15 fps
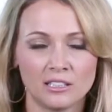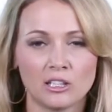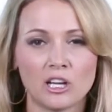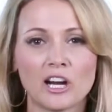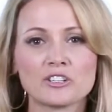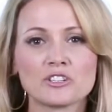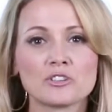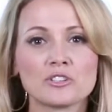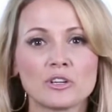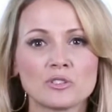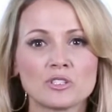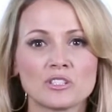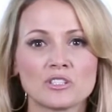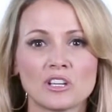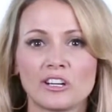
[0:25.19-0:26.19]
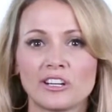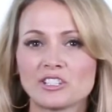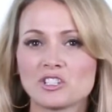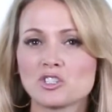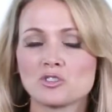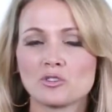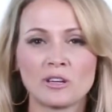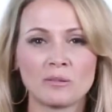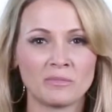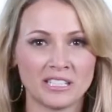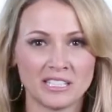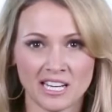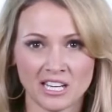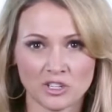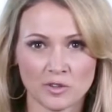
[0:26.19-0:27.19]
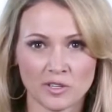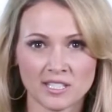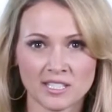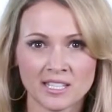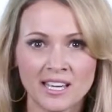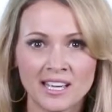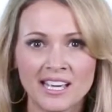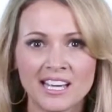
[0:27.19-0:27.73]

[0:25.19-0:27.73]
Larger doses are extremely dangerous,